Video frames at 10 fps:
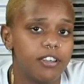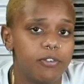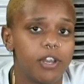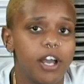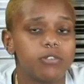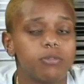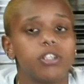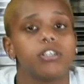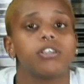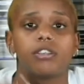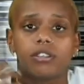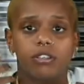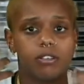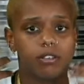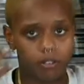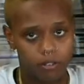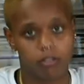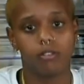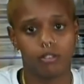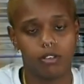If you guys want to
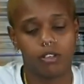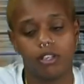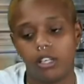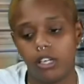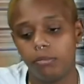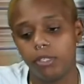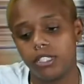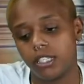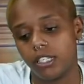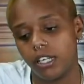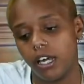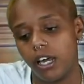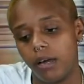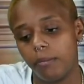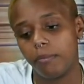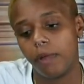come listen, I'll